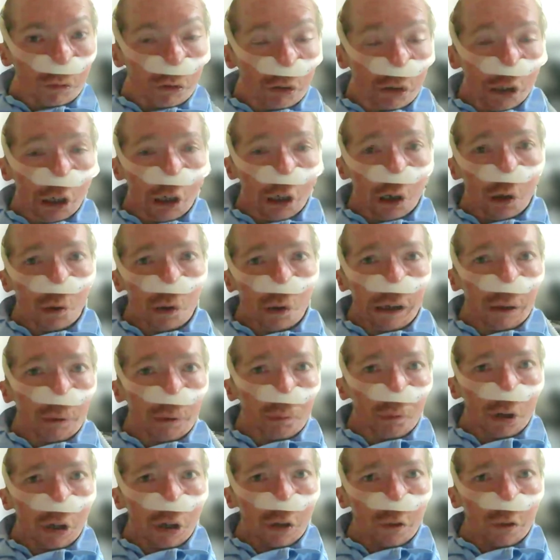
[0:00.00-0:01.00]
So I
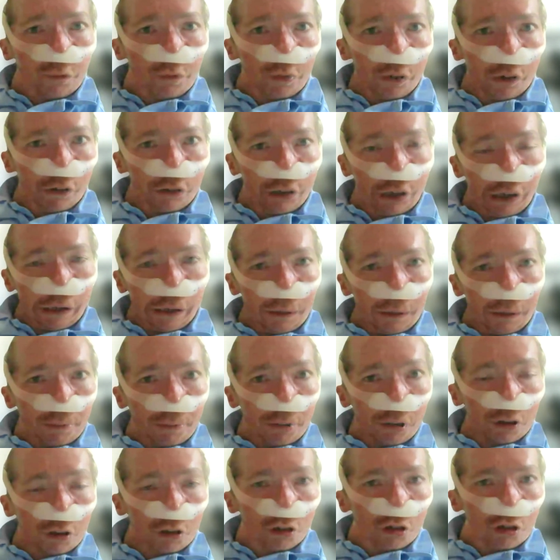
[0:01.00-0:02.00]
worked full time
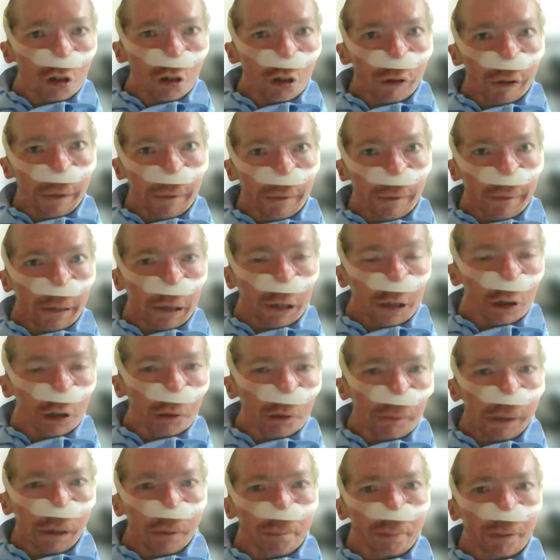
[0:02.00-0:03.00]
during
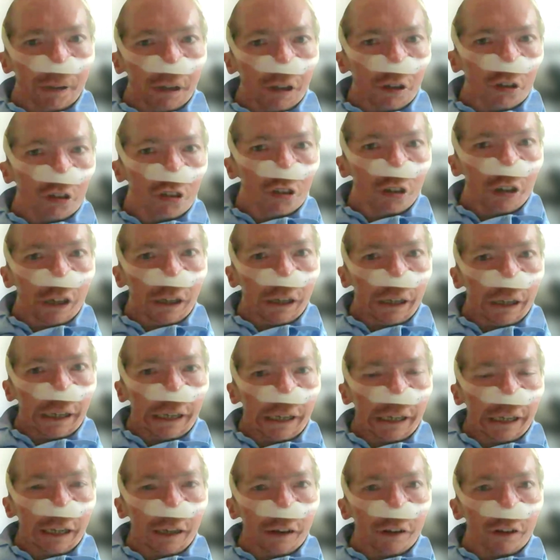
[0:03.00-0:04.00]
my PhD
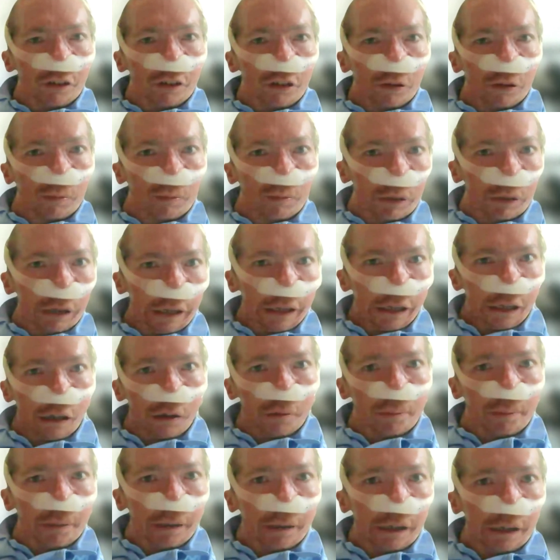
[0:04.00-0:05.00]
as
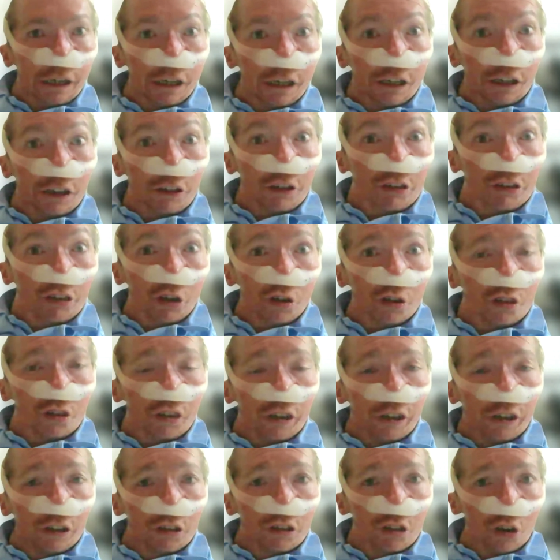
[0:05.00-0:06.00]
an
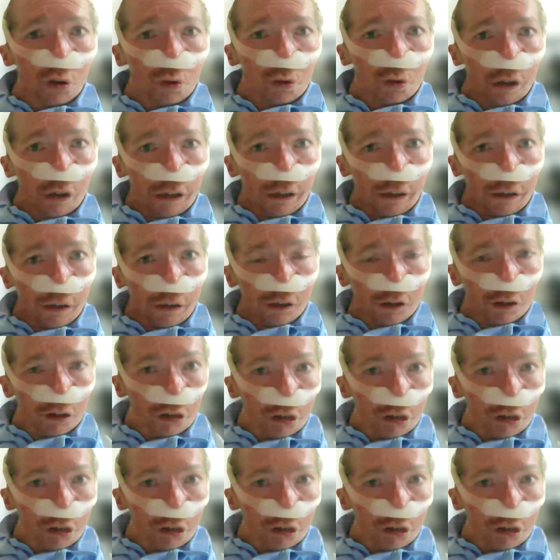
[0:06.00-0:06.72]
associate tutor,